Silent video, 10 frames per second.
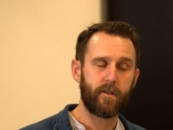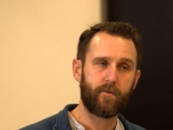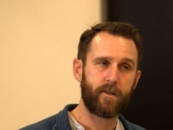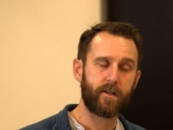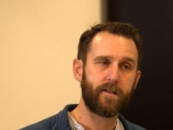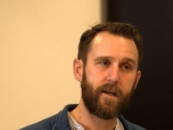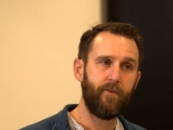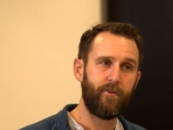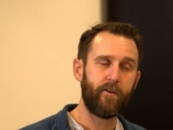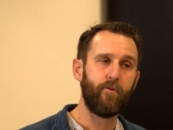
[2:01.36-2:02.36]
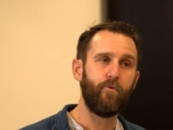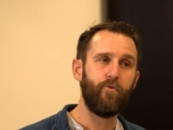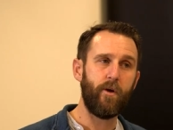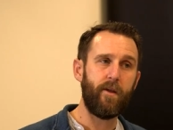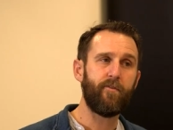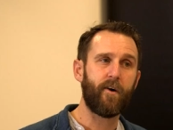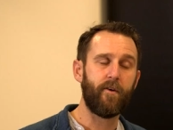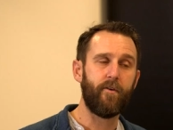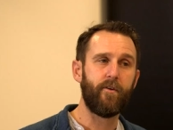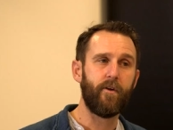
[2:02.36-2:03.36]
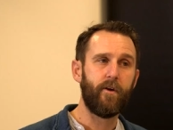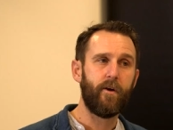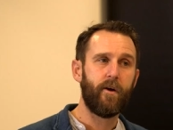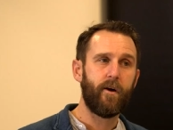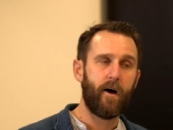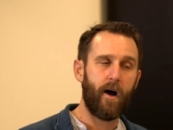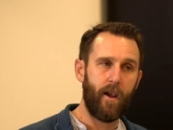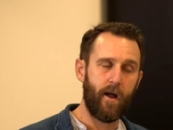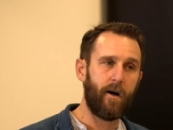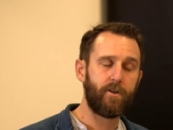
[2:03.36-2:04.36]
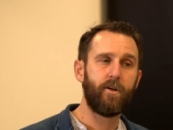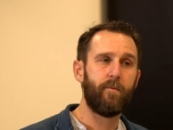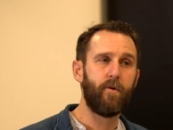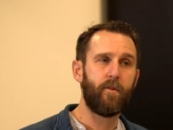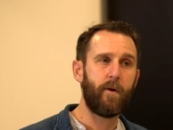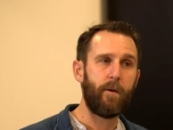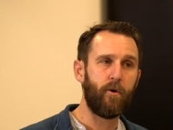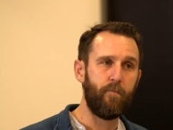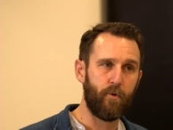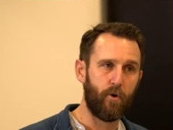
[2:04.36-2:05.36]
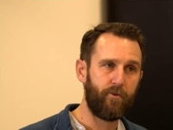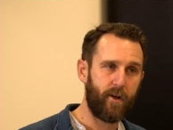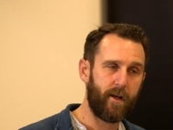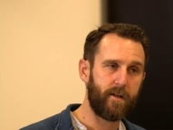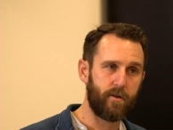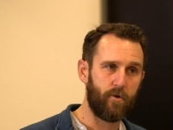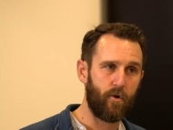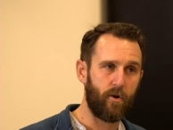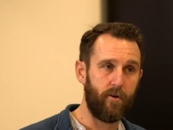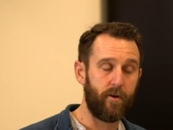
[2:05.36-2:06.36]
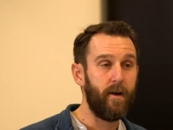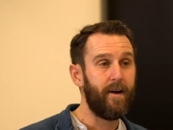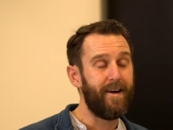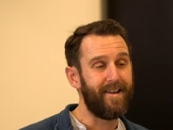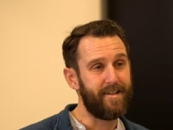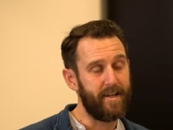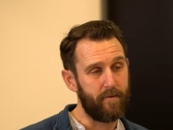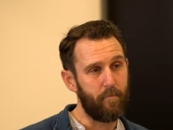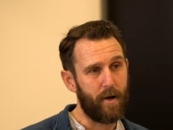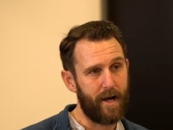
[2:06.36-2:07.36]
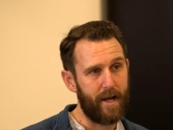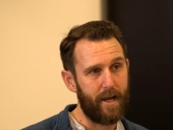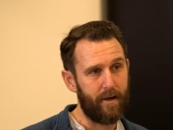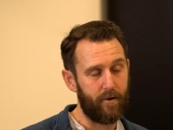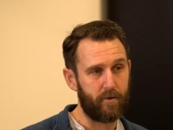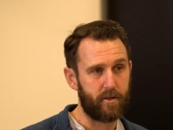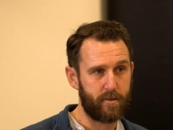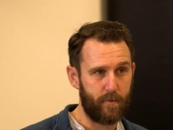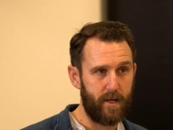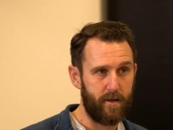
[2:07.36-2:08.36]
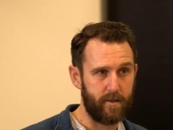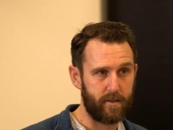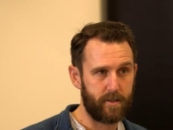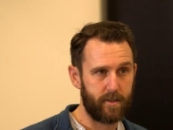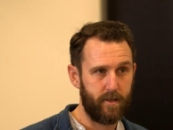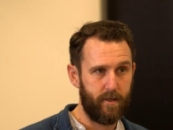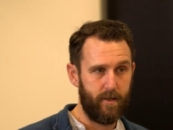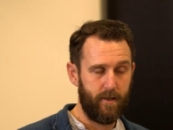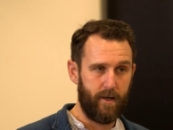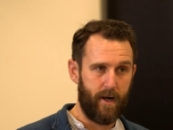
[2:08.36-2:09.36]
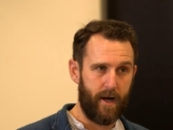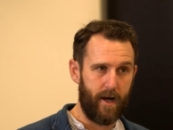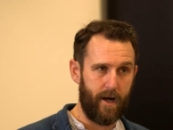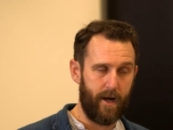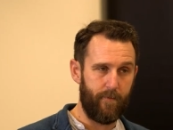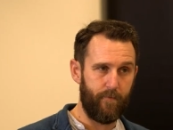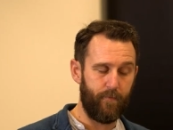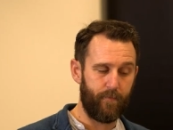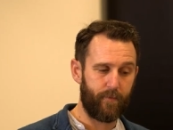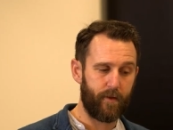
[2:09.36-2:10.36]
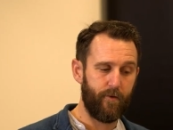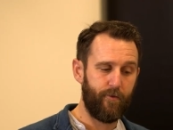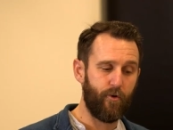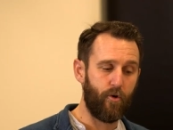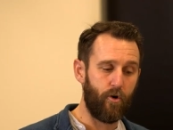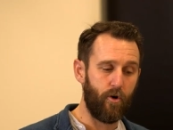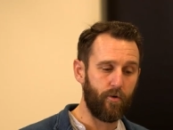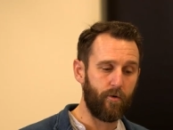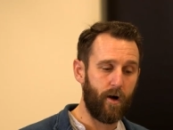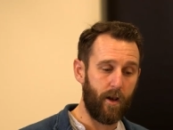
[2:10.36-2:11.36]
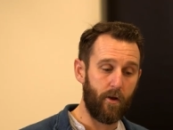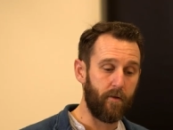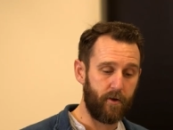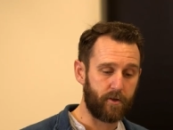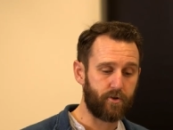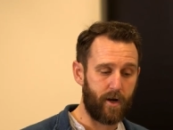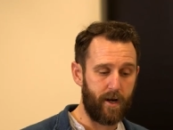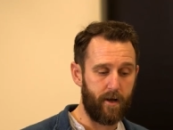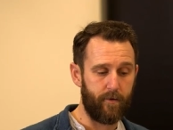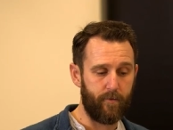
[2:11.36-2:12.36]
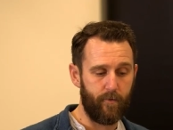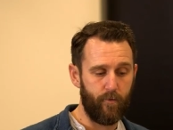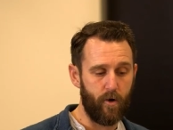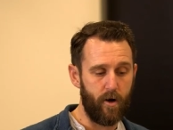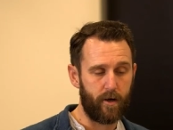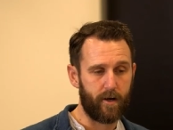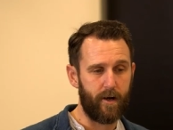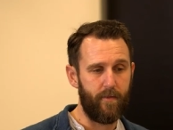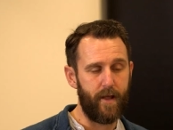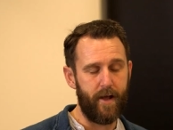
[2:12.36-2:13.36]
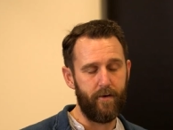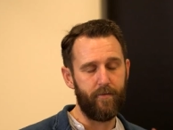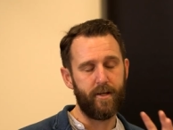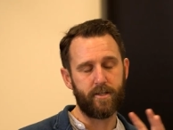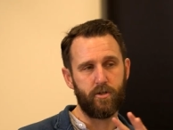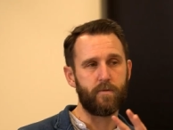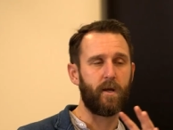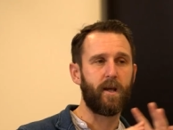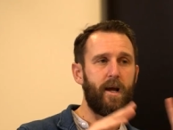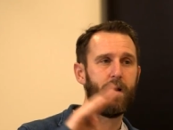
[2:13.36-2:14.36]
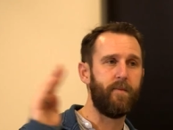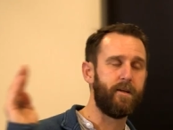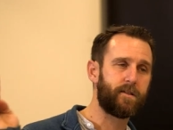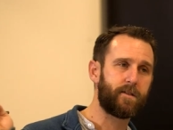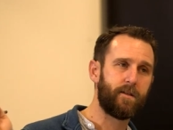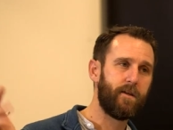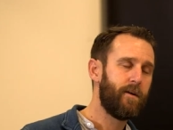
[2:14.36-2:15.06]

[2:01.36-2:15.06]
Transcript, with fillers: as far as I can tell, didn't refund a large number of the people who bought tickets in Auckland and didn't pay a lot of the speakers um, for a lot of the Australia work. And then this just became this,